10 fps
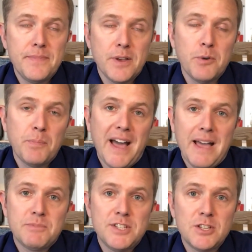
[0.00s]
or
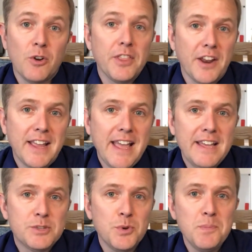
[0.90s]
perhaps it's longer than I
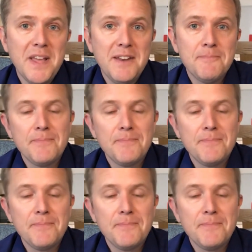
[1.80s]
care to admit,